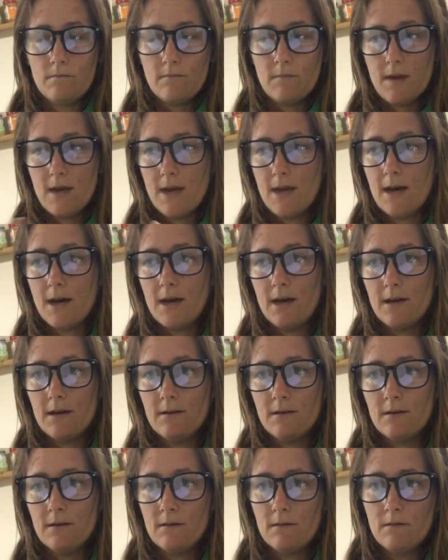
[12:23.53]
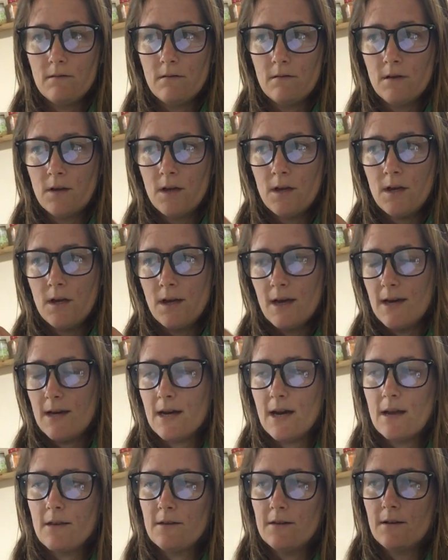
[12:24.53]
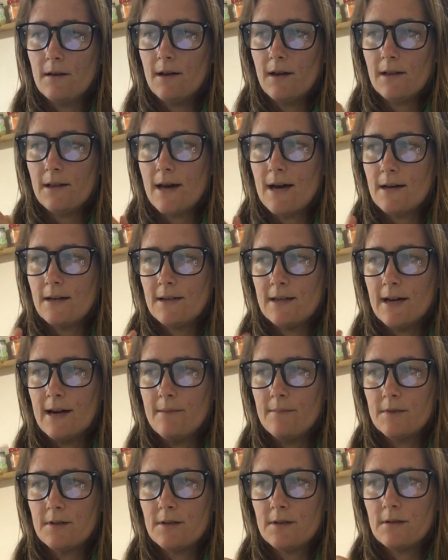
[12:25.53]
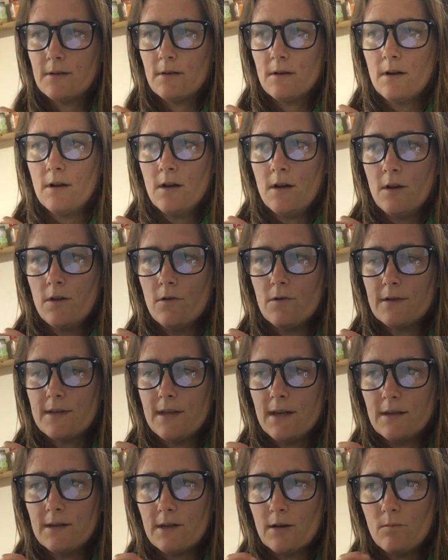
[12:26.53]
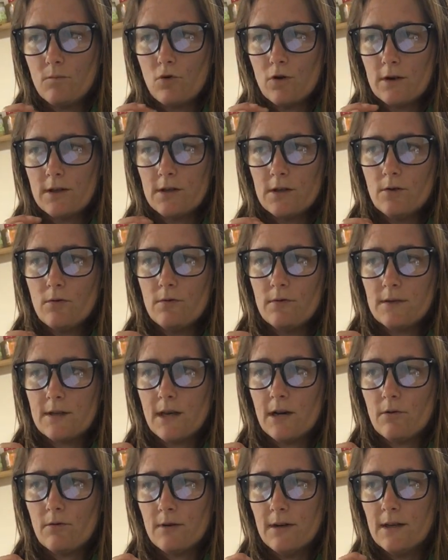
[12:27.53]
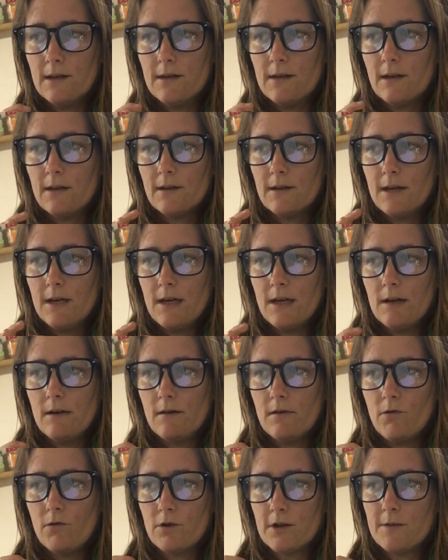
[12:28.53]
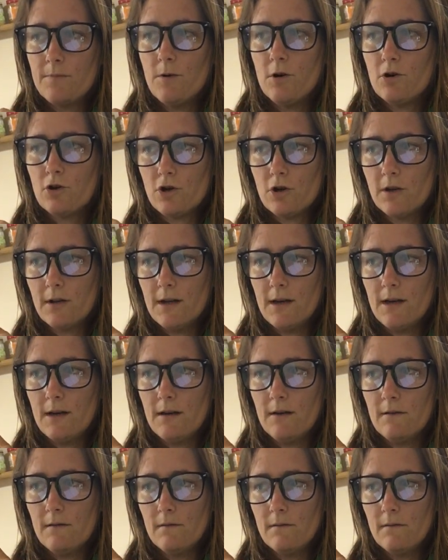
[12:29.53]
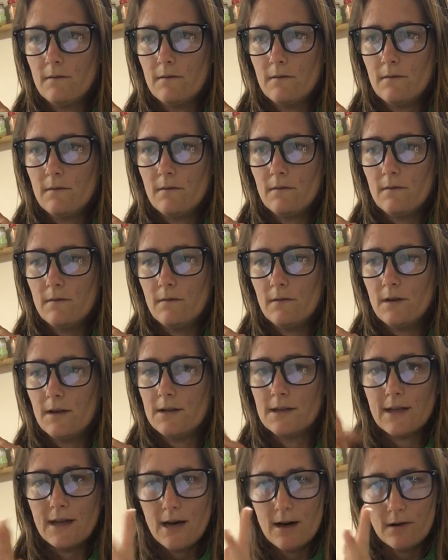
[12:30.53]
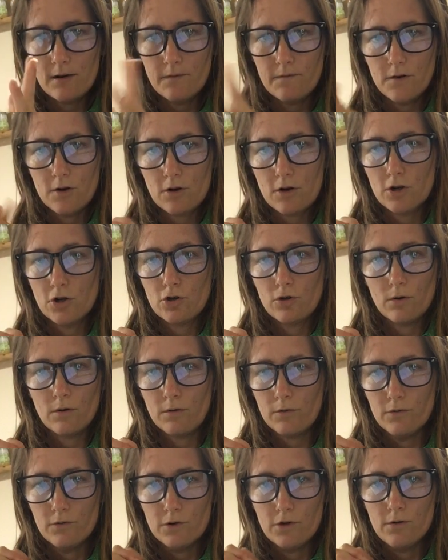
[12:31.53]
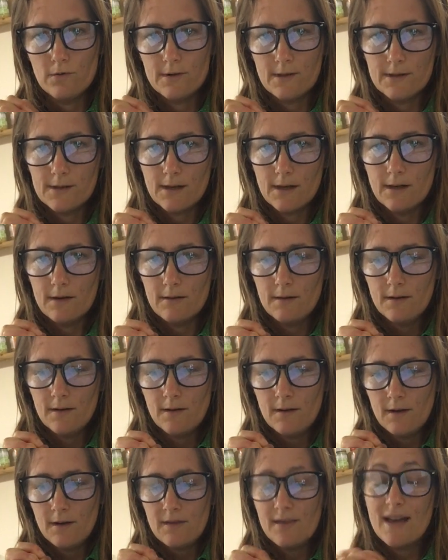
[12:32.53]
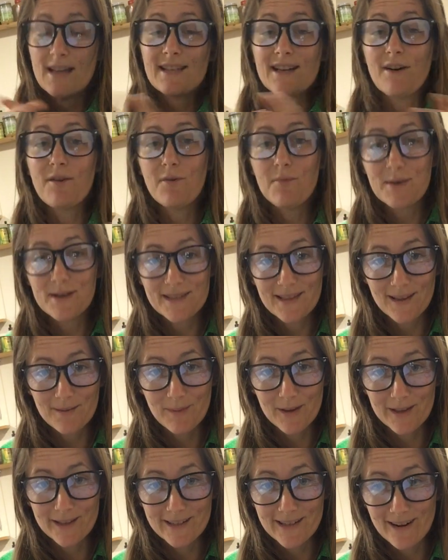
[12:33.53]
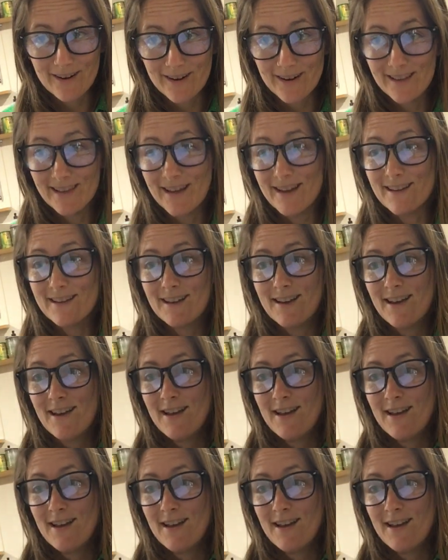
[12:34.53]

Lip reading: And again, a lot of times those things are more so synchronistically or spiritually, it's out of your control who chooses it. That's how it was in the military. Like